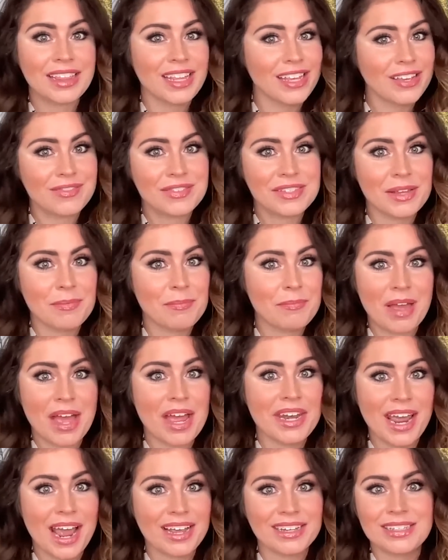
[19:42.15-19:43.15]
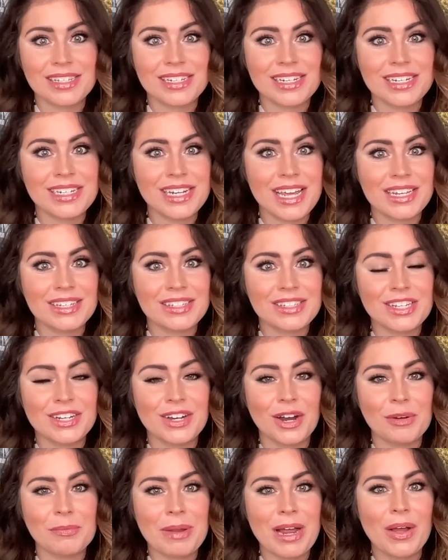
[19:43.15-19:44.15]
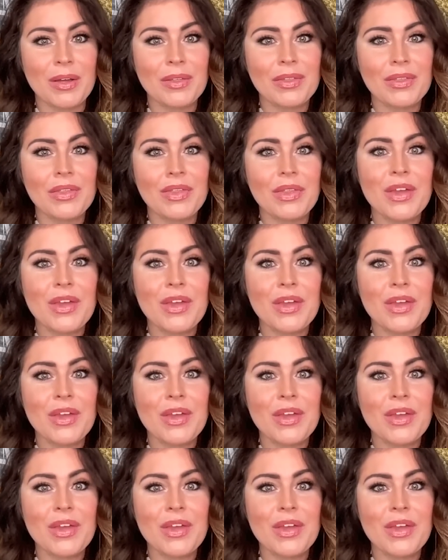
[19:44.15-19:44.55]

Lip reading: leaves a nasty taste in our mouth.